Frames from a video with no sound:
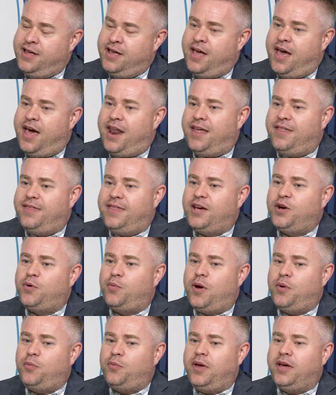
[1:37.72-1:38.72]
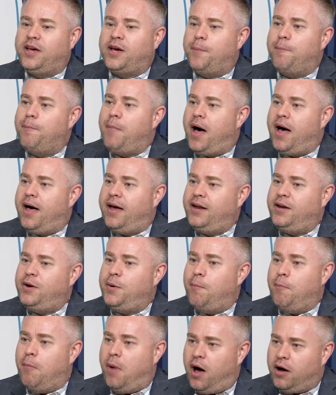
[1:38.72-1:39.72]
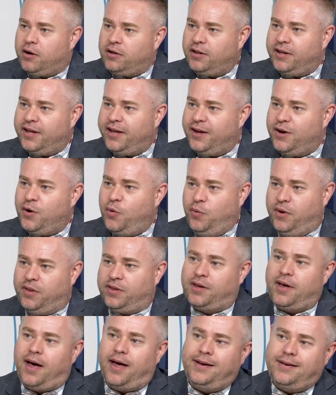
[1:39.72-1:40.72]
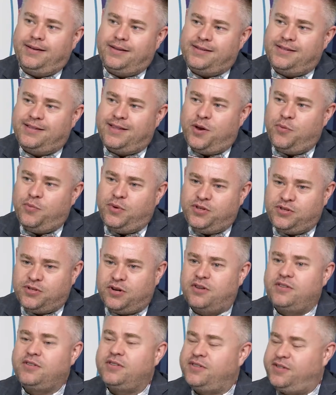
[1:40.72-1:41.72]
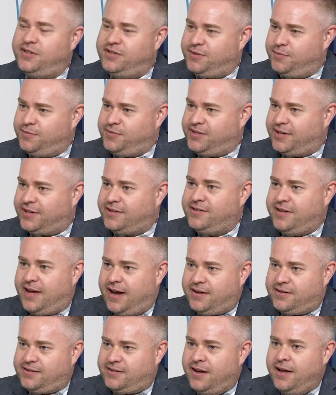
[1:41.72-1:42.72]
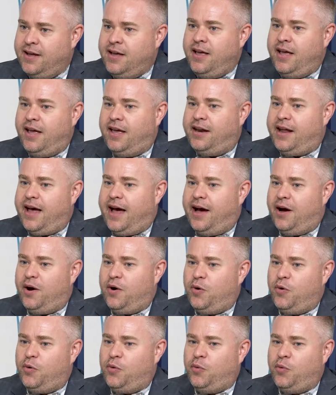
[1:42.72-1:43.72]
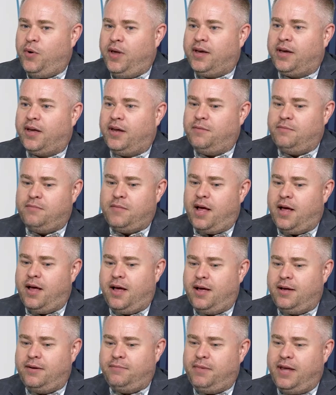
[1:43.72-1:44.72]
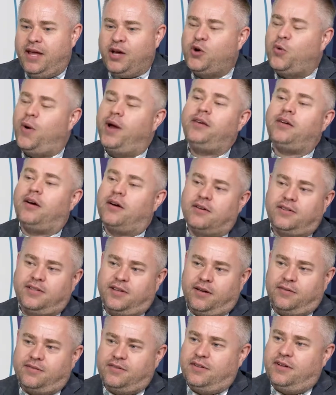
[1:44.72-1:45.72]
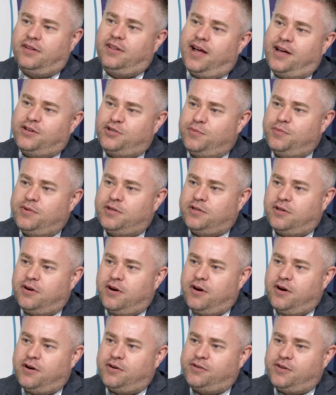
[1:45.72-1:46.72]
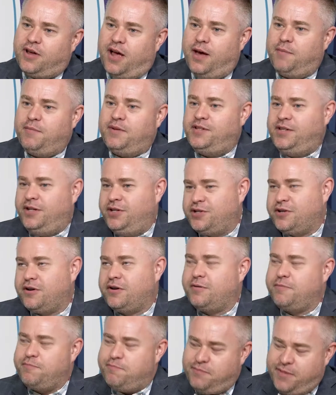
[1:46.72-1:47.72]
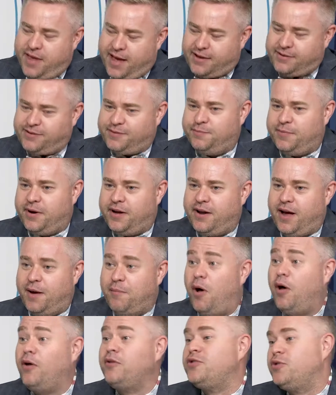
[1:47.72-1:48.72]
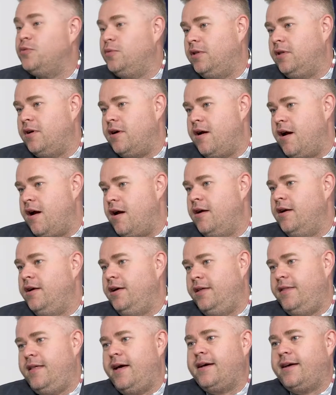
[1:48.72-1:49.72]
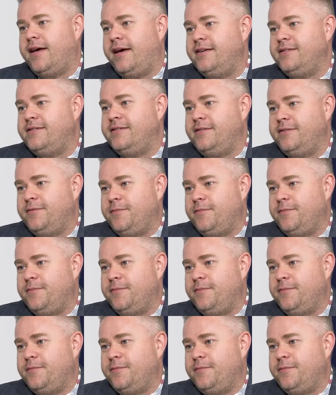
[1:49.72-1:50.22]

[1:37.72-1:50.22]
And I think when we combine modeling with guidance, then we start to see some success in how we can equate ourselves in the classroom as learners. I'm a teacher, yes, but I'm also a learner in that case.